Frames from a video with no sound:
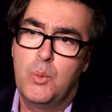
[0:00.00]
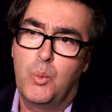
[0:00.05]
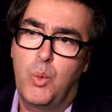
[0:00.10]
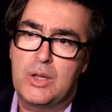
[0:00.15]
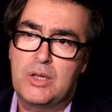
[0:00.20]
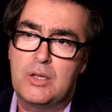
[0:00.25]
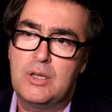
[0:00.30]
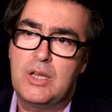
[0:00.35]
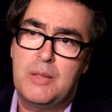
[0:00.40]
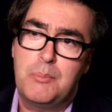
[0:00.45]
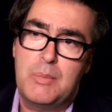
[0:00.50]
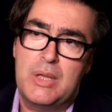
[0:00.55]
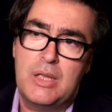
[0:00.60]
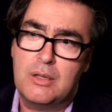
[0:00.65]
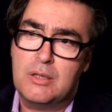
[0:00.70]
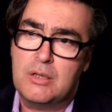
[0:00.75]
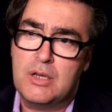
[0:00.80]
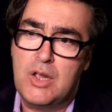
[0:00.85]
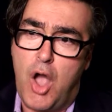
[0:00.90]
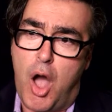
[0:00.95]
What do they mean
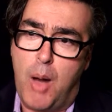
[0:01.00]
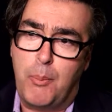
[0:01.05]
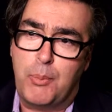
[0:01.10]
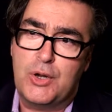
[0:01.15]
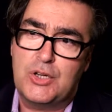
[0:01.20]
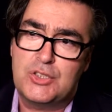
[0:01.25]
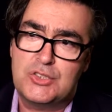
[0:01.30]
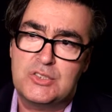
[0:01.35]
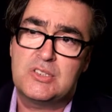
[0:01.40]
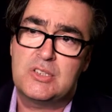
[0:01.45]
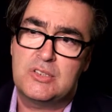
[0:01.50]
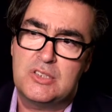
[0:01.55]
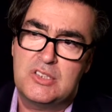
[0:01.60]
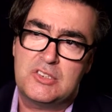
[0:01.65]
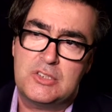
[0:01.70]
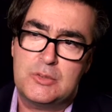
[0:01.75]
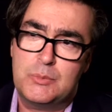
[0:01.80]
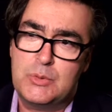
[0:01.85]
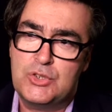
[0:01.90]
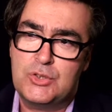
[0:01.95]
to the operations of
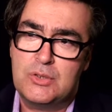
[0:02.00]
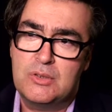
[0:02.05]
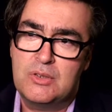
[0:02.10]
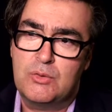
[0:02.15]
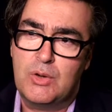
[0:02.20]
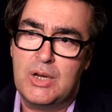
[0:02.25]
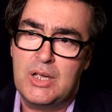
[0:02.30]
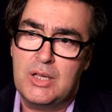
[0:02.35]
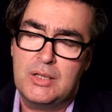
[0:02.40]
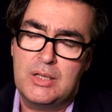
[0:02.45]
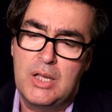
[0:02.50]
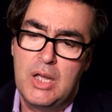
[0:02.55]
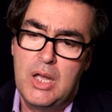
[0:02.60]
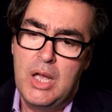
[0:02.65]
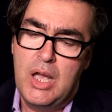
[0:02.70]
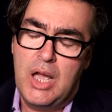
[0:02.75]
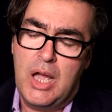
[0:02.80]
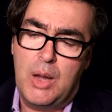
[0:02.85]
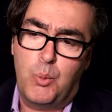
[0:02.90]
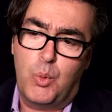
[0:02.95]
distribution grid?
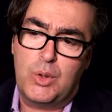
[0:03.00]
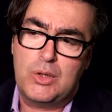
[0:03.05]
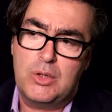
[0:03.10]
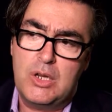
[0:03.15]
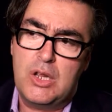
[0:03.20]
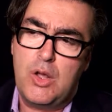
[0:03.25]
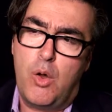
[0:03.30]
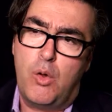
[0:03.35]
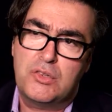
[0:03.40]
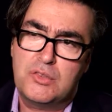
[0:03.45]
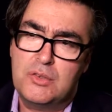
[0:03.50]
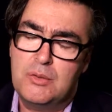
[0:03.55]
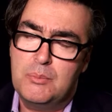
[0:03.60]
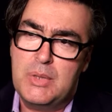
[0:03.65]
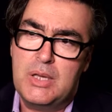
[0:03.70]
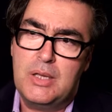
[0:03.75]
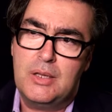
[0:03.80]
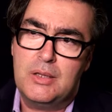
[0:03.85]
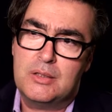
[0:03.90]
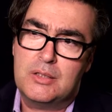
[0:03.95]
And what do they also
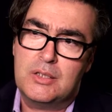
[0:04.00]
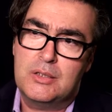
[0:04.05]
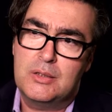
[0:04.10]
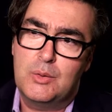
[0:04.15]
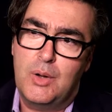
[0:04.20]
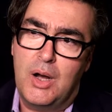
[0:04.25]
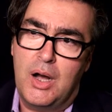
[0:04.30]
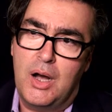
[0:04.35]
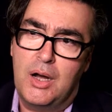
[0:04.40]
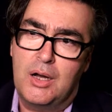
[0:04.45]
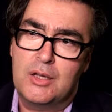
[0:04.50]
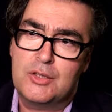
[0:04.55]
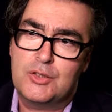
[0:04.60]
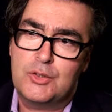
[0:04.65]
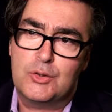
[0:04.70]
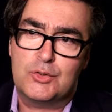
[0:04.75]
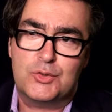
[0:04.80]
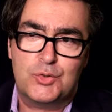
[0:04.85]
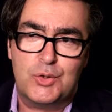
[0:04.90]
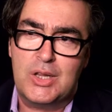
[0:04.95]
mean to
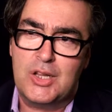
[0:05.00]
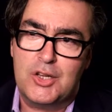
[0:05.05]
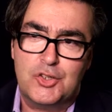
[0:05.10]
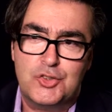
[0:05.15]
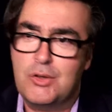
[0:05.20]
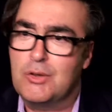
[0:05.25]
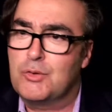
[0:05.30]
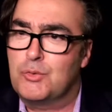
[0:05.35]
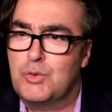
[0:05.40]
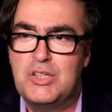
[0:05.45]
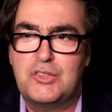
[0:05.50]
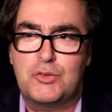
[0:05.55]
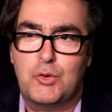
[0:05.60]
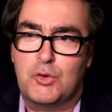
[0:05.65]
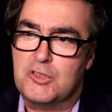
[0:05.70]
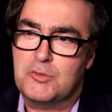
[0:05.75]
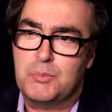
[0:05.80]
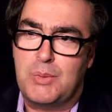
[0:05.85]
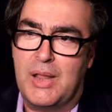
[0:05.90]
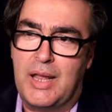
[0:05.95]
your traditional
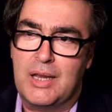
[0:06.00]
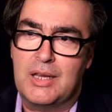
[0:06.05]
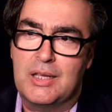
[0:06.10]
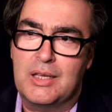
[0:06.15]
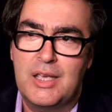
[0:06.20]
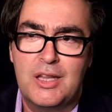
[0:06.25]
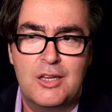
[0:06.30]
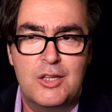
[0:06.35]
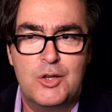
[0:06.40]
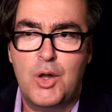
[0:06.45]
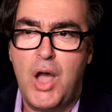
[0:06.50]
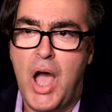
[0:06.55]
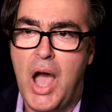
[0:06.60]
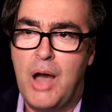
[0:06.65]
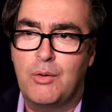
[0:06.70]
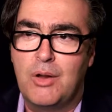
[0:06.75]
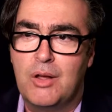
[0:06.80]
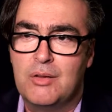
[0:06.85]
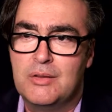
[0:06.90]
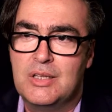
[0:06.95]
resource planning? Can you
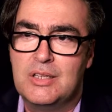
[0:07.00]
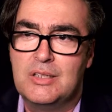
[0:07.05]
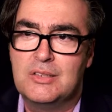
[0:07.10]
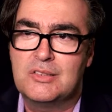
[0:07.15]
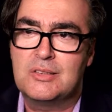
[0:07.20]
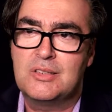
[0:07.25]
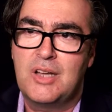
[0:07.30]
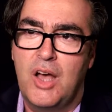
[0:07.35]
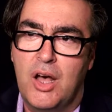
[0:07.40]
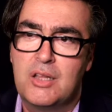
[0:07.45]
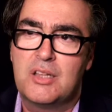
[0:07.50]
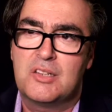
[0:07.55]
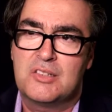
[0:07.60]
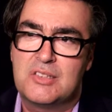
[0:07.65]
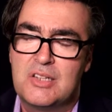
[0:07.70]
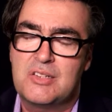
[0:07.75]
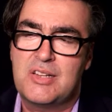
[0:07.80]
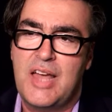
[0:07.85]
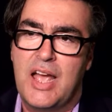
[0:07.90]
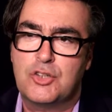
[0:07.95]
count on these? And how does
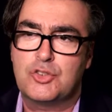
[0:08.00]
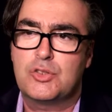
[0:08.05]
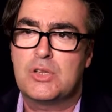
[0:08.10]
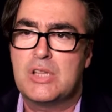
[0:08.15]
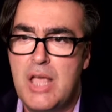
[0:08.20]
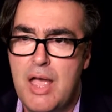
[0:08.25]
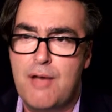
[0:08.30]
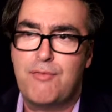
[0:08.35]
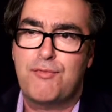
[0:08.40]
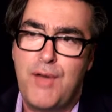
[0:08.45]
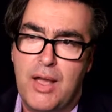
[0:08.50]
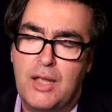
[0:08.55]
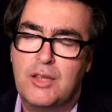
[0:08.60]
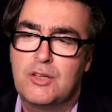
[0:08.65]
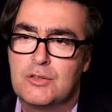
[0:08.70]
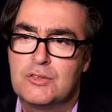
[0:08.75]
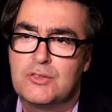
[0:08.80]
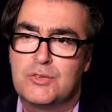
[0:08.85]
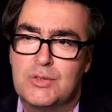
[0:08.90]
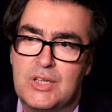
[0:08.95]
this actually affect
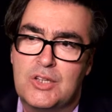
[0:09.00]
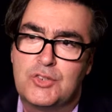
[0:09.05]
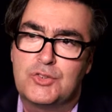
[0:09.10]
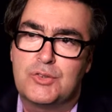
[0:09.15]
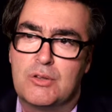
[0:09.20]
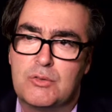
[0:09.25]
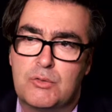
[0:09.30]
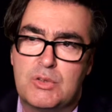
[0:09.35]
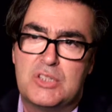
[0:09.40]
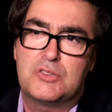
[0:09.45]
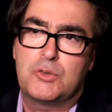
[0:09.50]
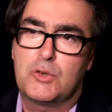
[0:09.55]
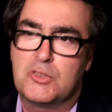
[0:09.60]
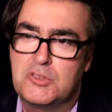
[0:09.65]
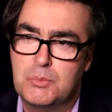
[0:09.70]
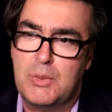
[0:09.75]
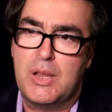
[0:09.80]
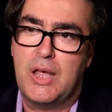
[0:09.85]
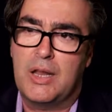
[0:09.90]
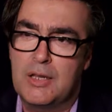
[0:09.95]
your traditional
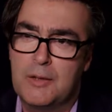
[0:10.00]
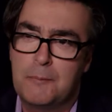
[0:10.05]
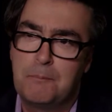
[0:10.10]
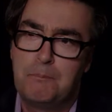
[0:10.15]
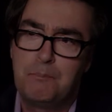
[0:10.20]
resource planning?